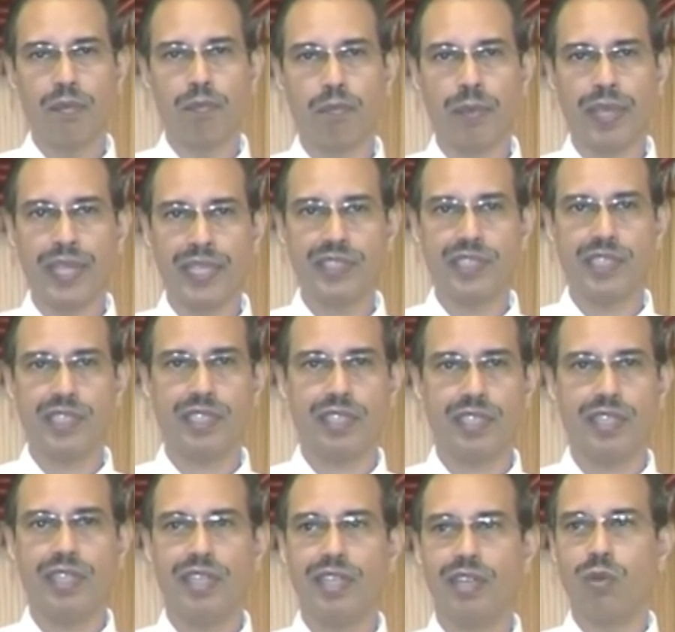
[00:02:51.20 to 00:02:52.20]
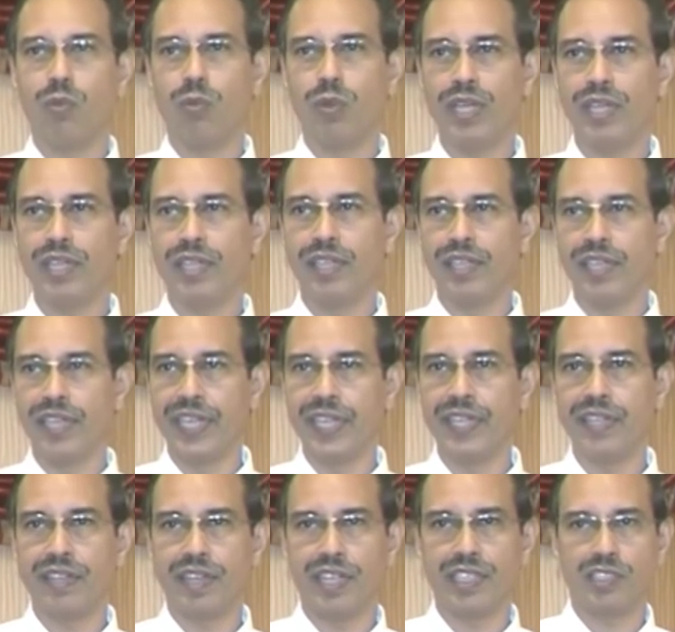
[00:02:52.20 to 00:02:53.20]
Major will
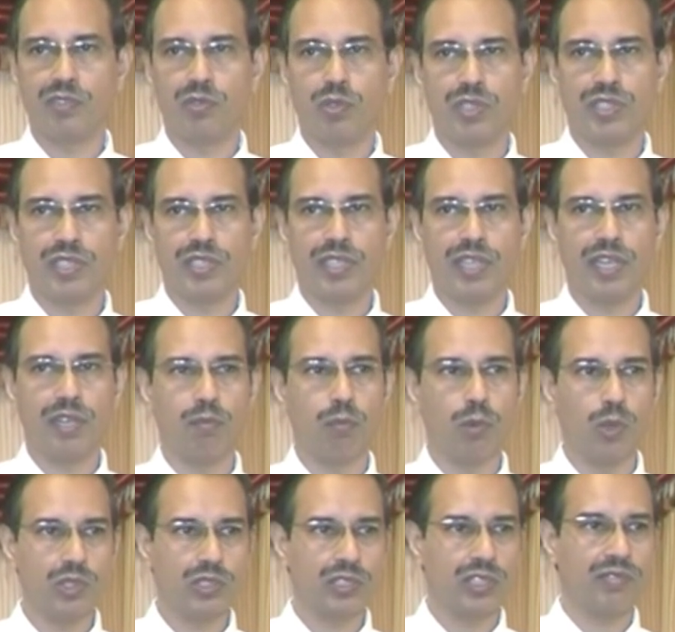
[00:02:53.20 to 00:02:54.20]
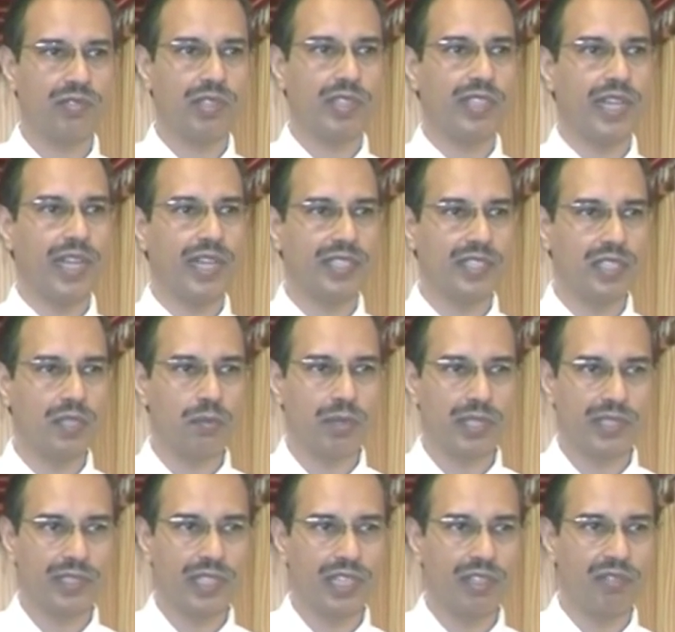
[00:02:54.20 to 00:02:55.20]
need transfusion, and most of the
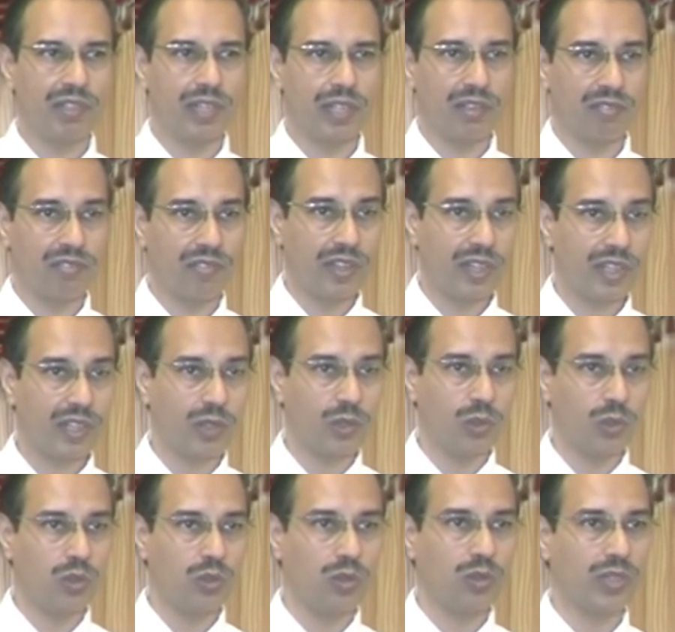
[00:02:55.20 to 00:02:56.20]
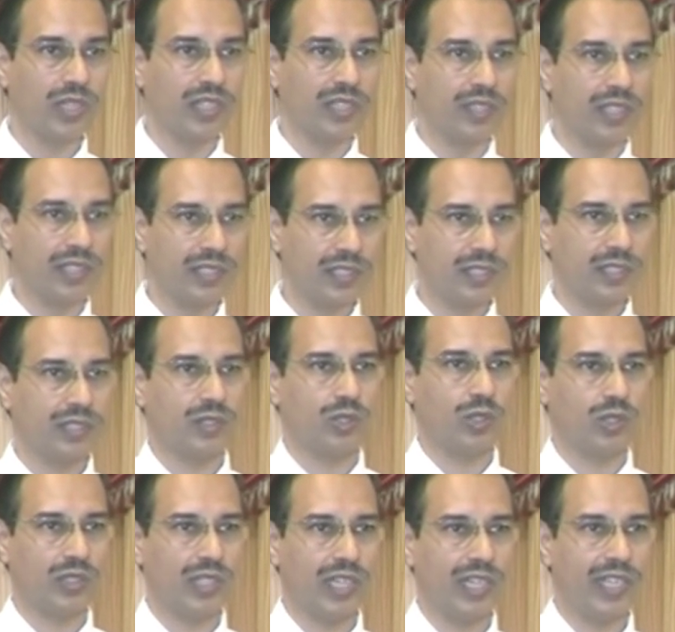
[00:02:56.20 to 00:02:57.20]
thalassemics that we refer to in this
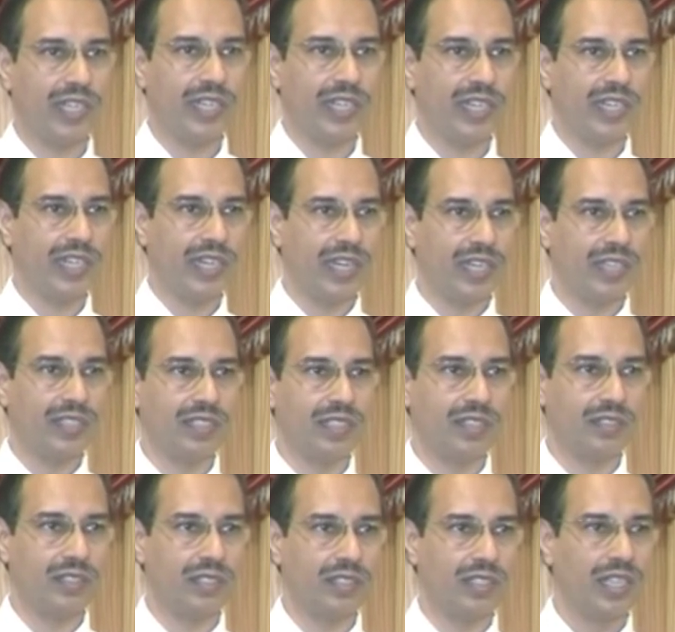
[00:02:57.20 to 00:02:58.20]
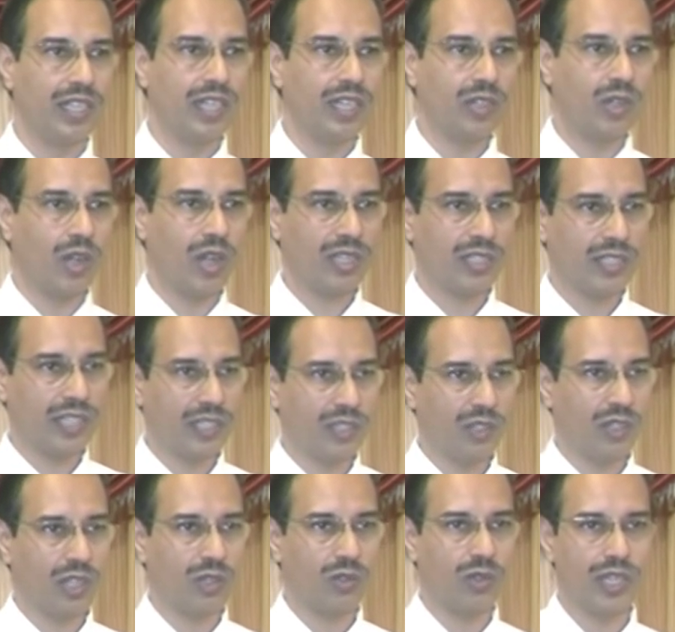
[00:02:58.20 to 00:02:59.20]
society and the talk that
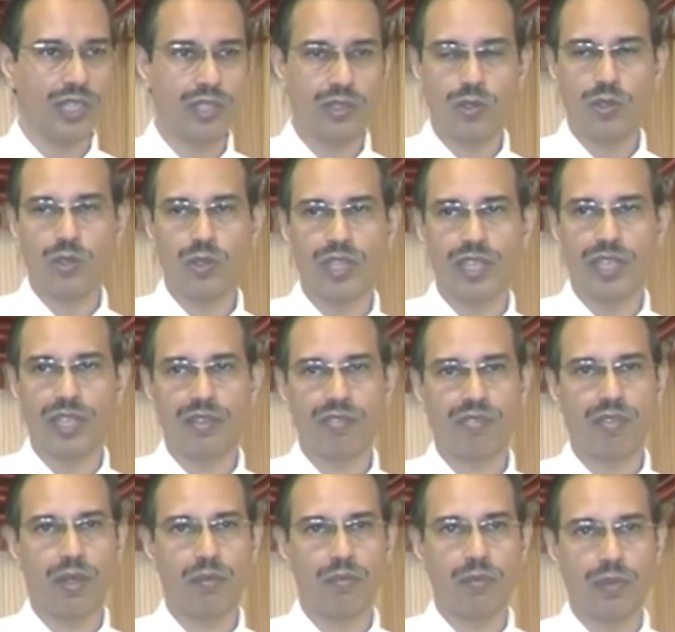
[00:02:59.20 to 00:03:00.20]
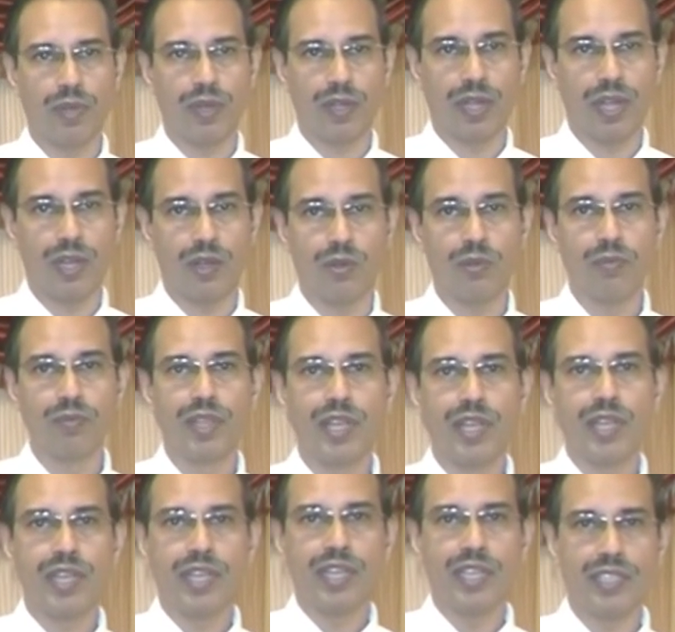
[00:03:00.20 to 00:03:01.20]
you are going to hear from now
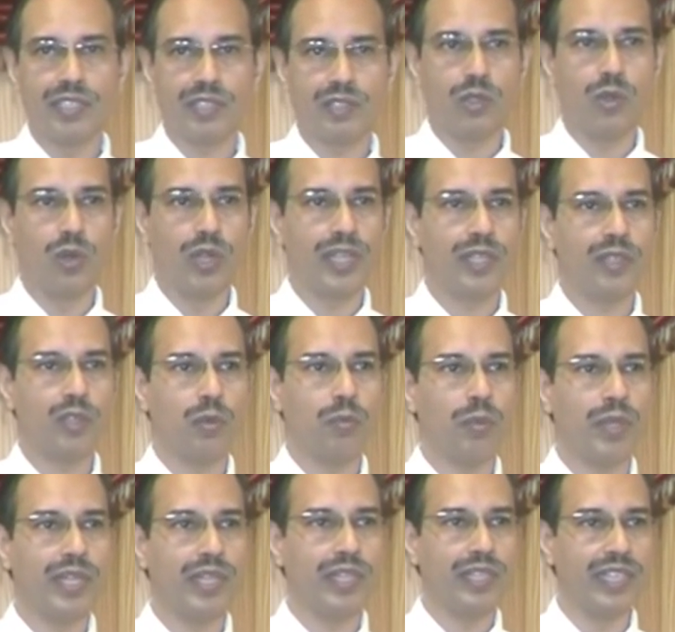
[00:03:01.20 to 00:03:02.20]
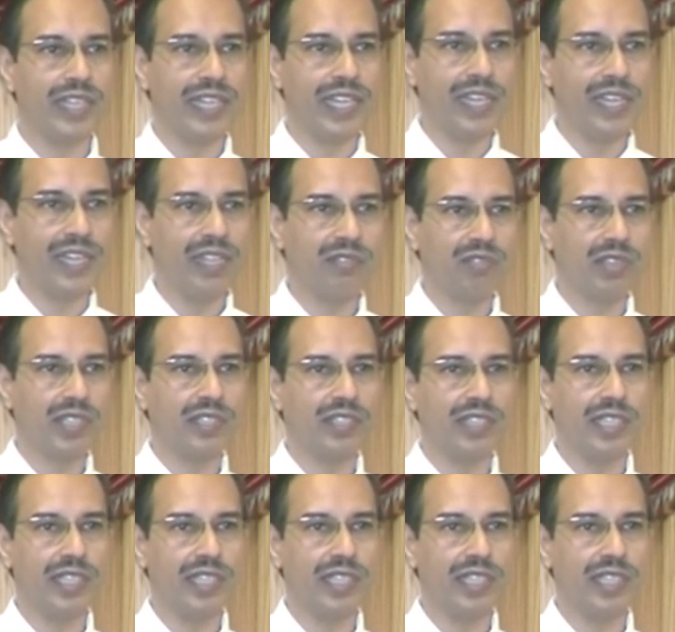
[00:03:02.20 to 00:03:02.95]
is going to be dealing with